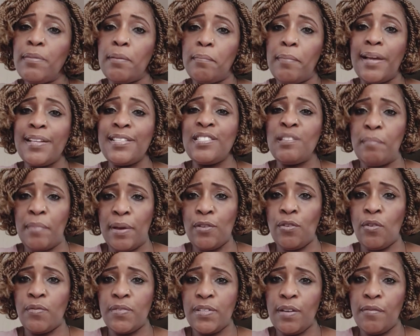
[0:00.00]
the mighty men
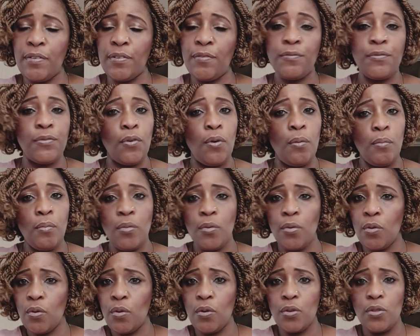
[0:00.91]
of David. From
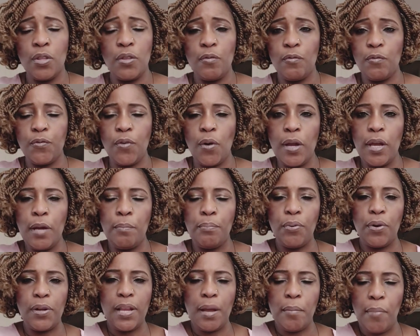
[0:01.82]
he
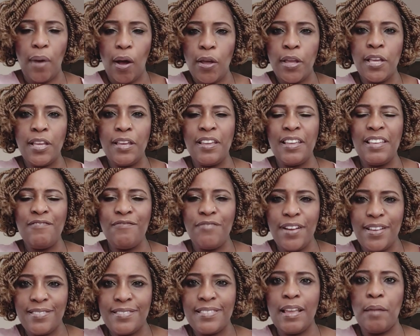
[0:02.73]
brought them, he
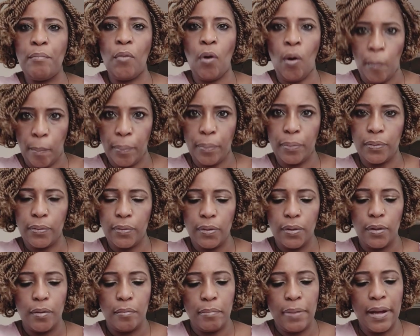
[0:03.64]
raised them up
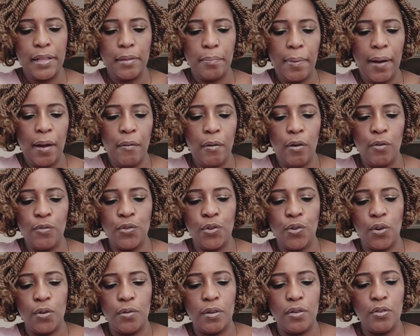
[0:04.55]
by the power of
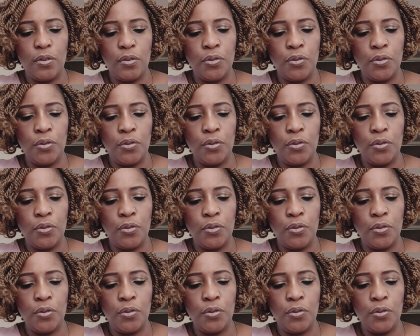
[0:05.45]
God.